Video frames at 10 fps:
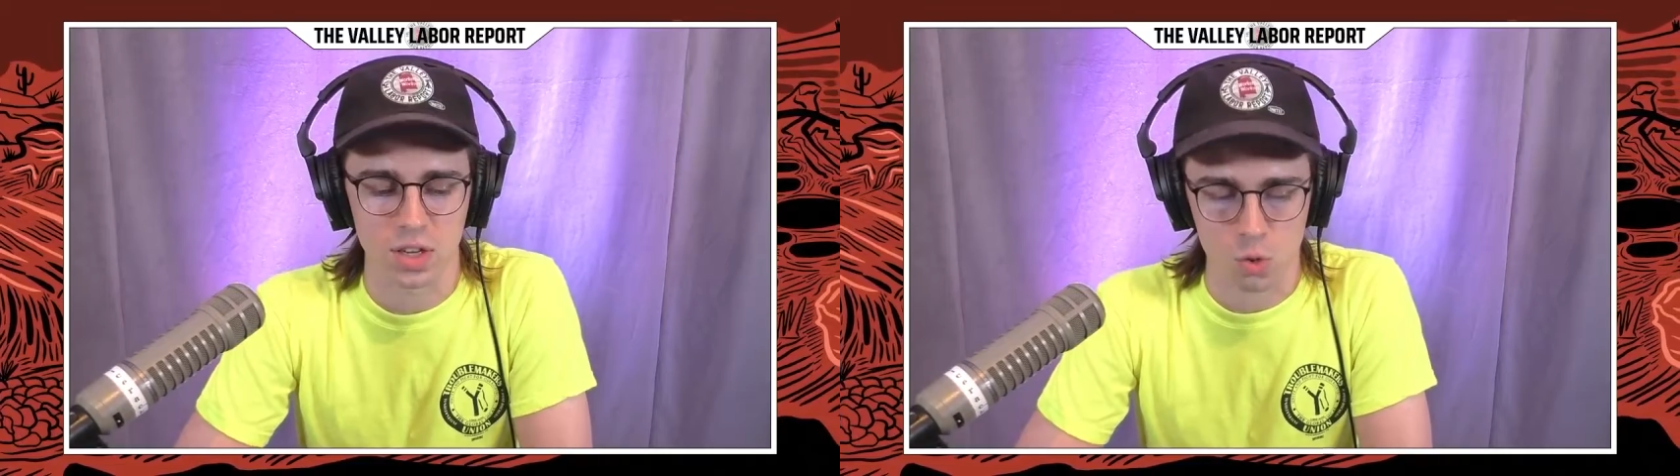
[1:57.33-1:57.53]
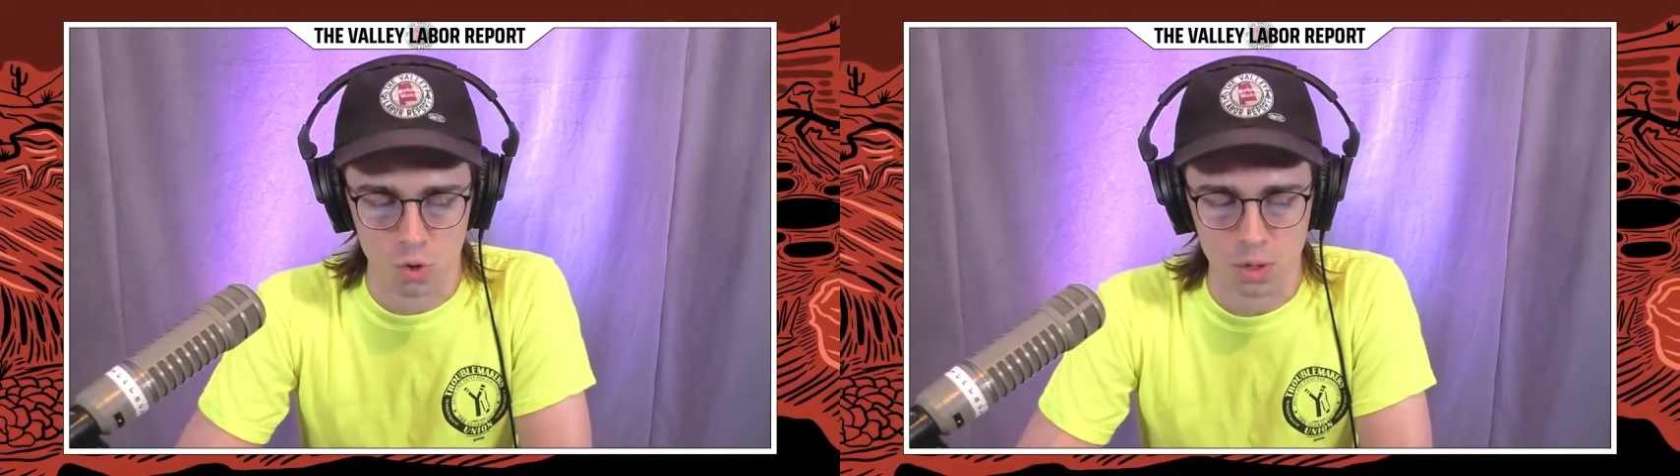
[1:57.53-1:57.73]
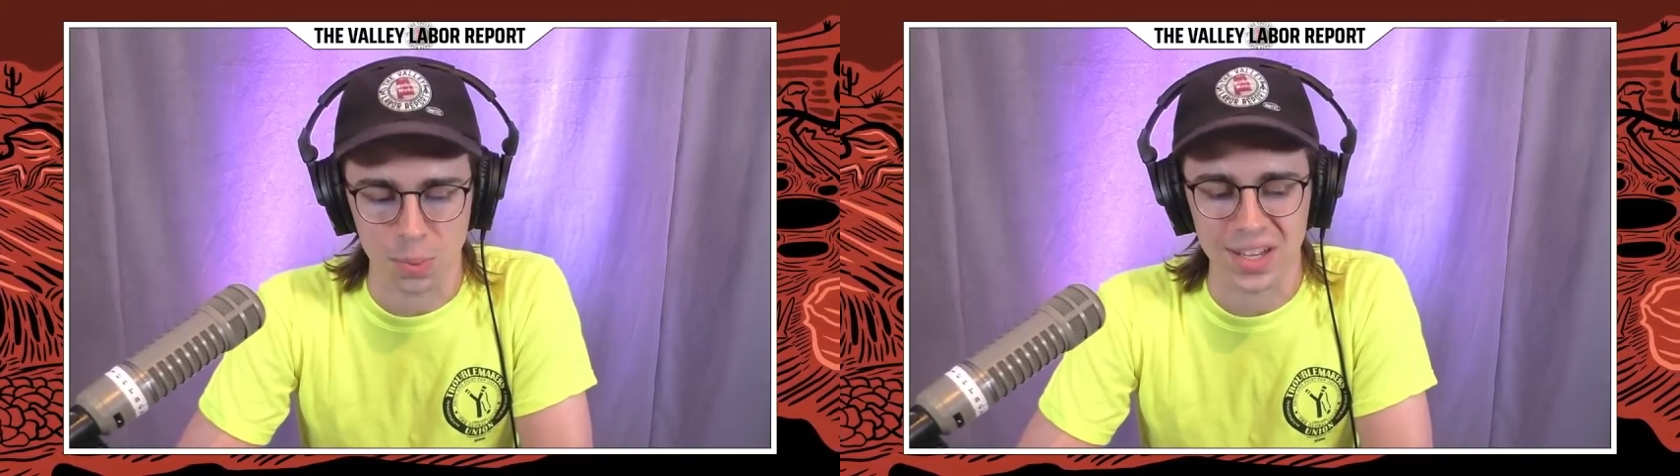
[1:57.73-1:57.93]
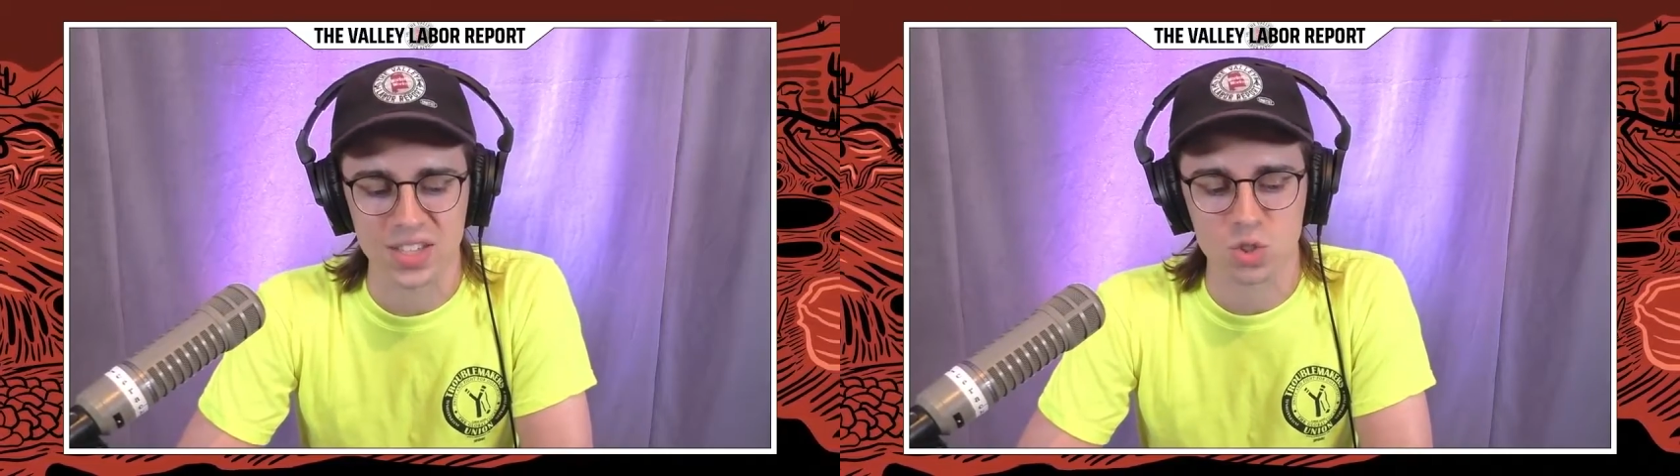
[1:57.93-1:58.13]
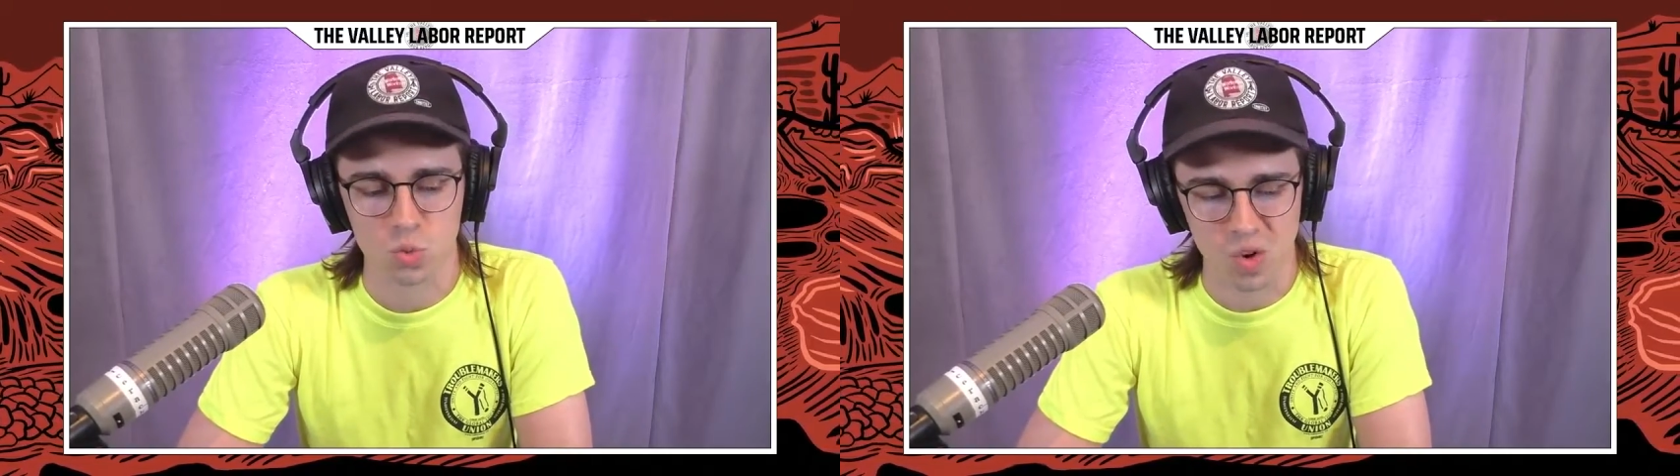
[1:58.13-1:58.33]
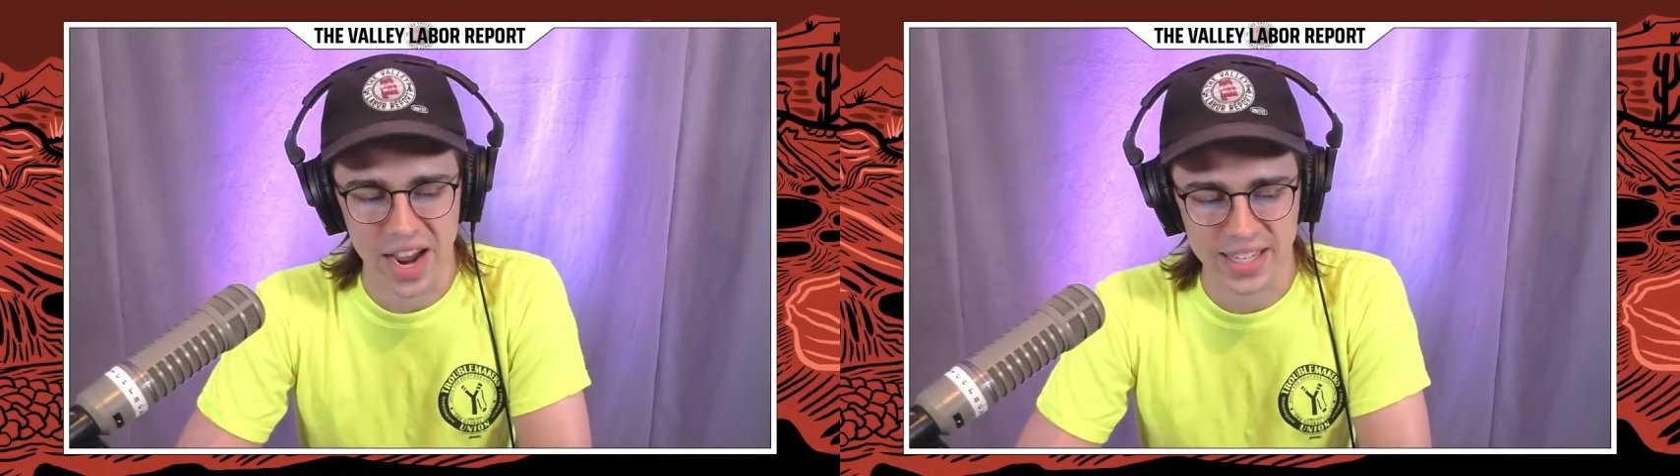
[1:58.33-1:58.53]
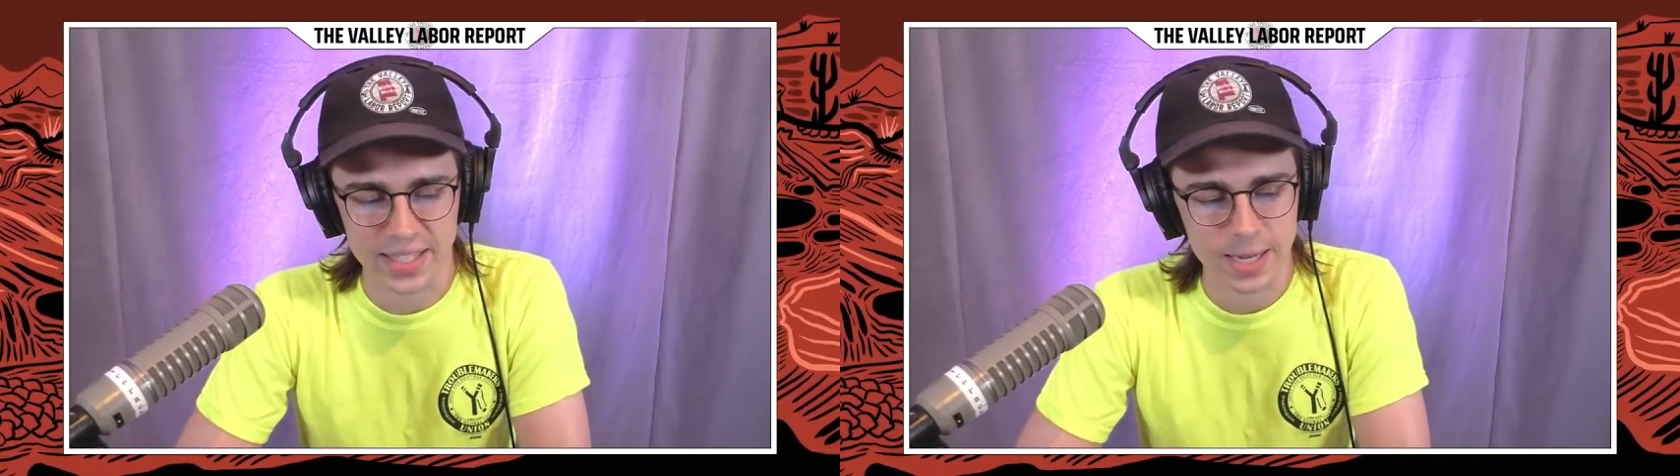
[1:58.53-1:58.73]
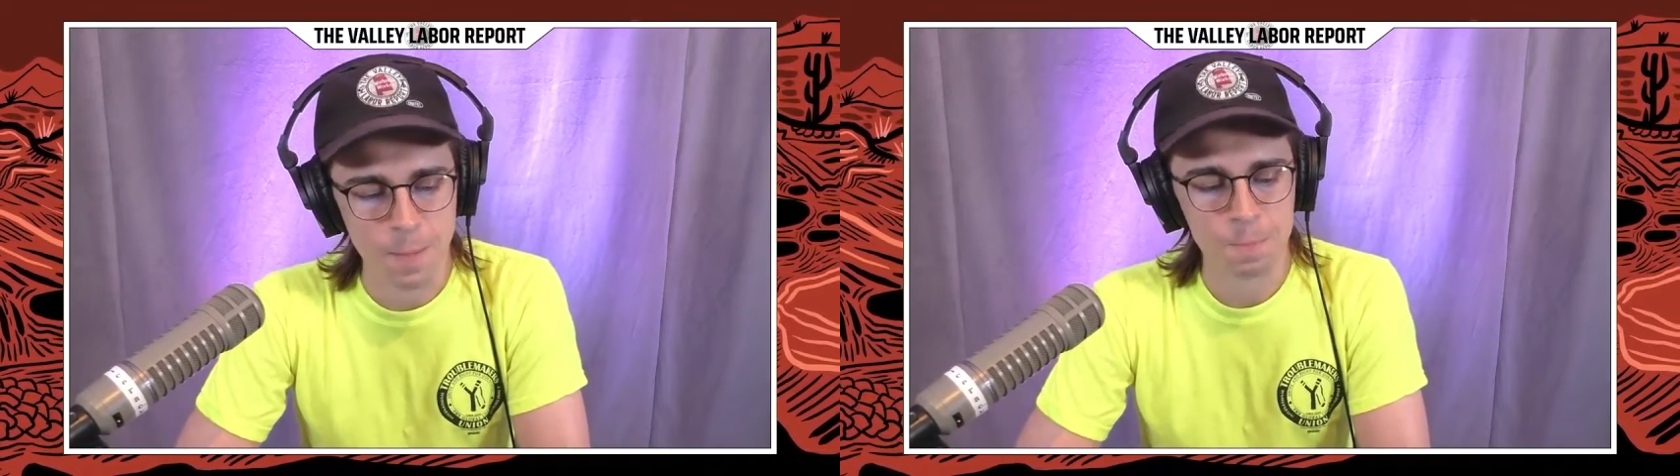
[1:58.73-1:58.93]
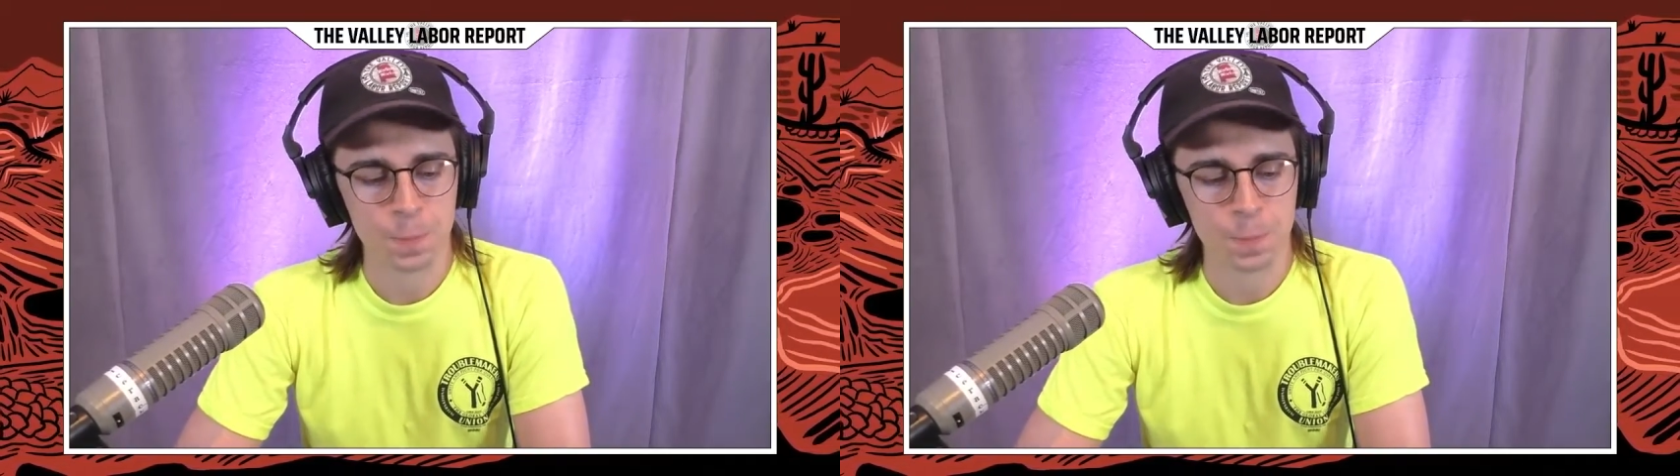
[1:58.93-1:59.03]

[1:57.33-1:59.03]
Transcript: their workplace rights.